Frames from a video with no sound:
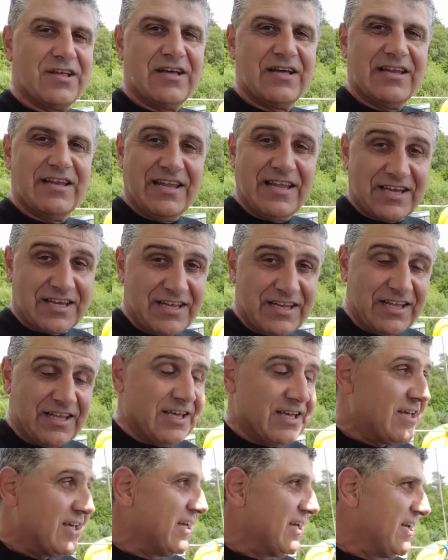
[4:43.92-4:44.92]
Luckily,
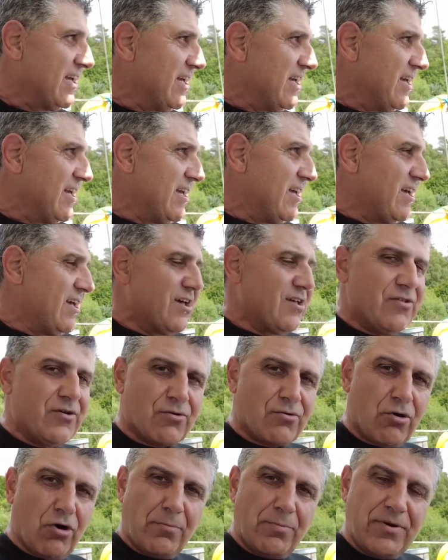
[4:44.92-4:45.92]
the
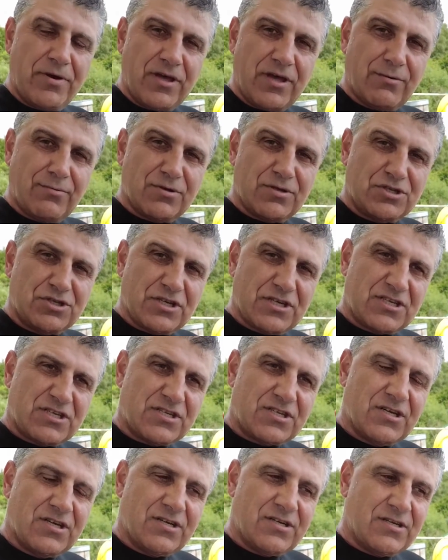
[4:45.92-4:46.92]
rope, it was
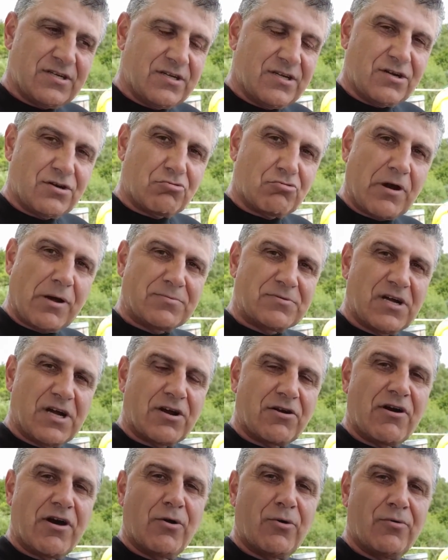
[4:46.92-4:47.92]
just wrapped
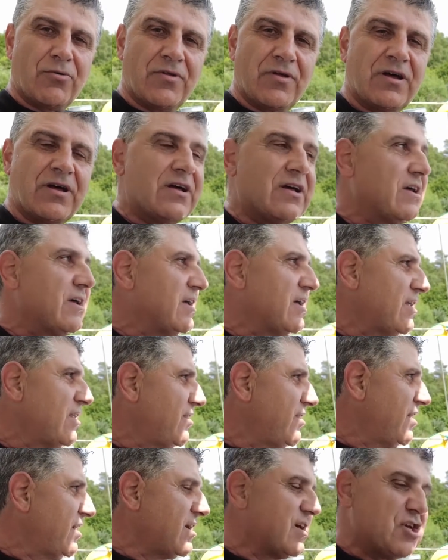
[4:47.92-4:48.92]
around
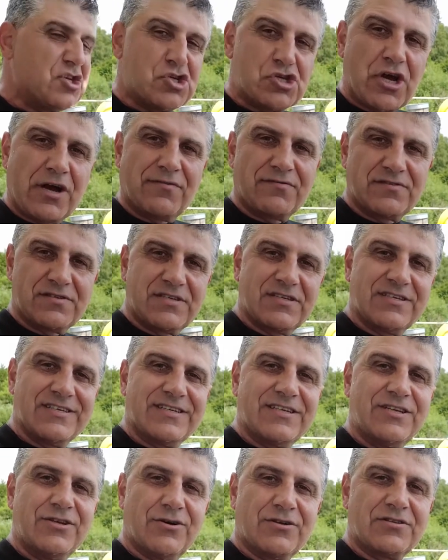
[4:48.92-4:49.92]
the shaft,
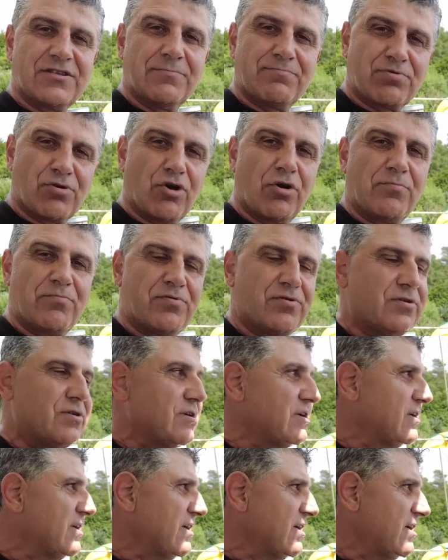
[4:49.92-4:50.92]
not the prop.
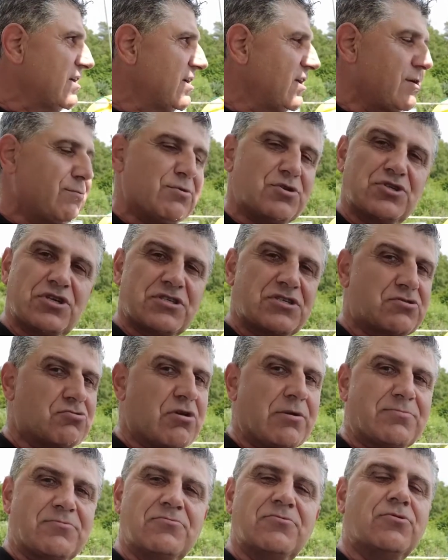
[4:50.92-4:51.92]
It was just
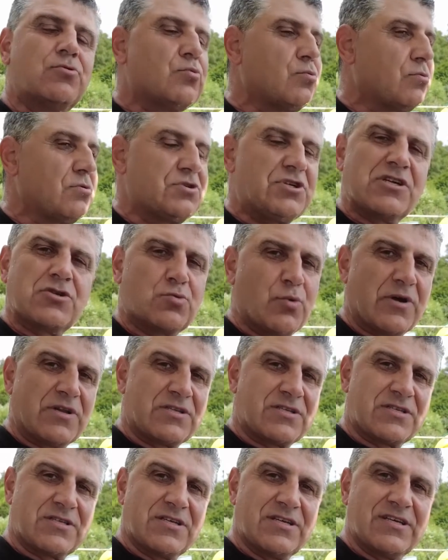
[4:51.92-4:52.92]
wrapped just
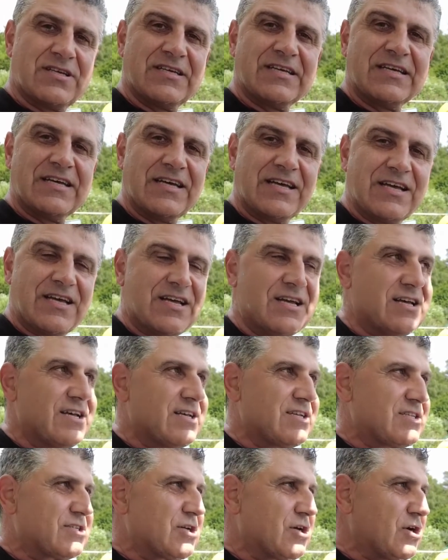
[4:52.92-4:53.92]
once.
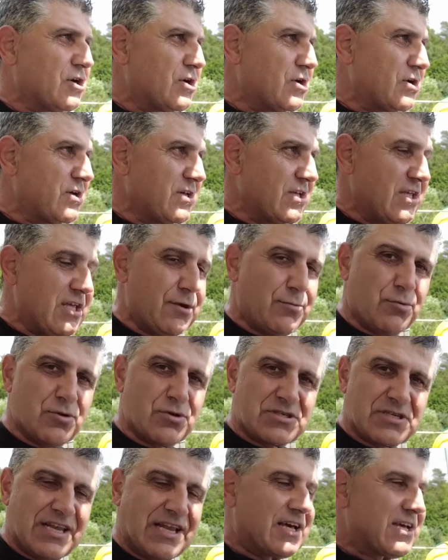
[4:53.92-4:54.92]
So it
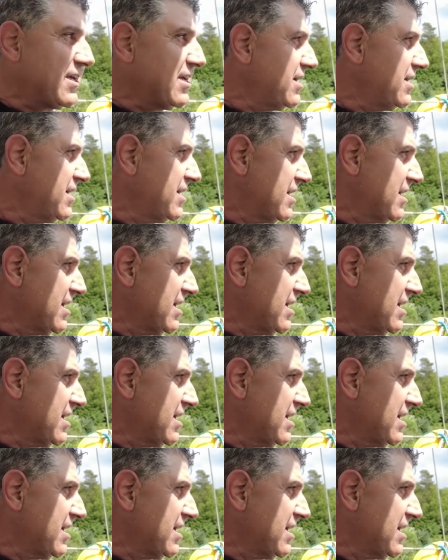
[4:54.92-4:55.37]
was lucky.